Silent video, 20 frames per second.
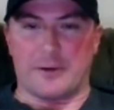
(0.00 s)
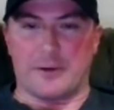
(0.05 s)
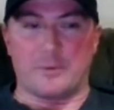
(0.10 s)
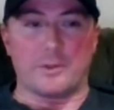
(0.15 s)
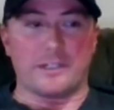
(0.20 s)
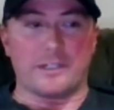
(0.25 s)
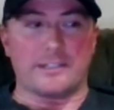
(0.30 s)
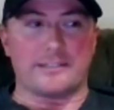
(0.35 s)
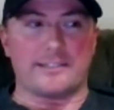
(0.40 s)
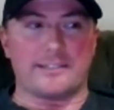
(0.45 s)
I
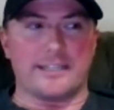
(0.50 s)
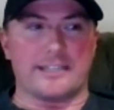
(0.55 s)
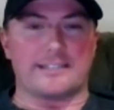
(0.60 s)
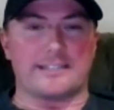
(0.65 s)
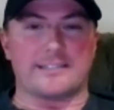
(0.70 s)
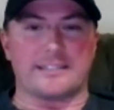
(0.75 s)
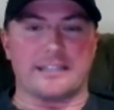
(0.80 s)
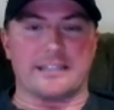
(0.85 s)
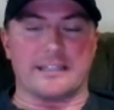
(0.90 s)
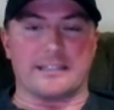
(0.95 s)
wanted to
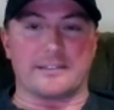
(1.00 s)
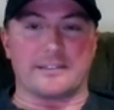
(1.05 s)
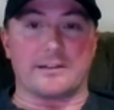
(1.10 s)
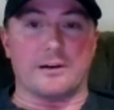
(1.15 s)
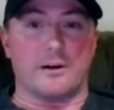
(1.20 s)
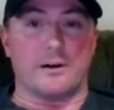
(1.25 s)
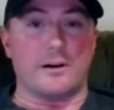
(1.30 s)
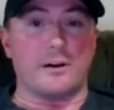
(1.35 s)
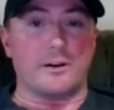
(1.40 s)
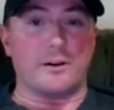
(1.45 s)
test against
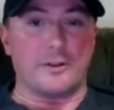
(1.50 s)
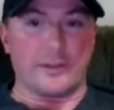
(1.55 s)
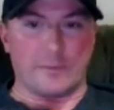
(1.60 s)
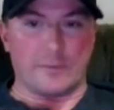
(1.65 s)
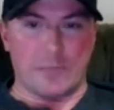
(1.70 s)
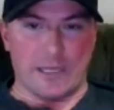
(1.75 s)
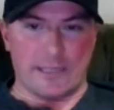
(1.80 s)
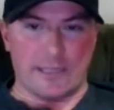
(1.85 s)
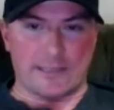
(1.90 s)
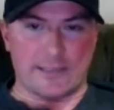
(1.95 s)
all the
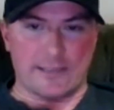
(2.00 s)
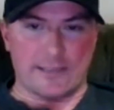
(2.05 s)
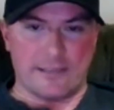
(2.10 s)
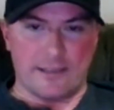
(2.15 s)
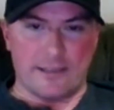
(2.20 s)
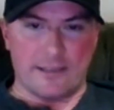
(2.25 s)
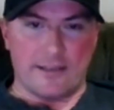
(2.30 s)
best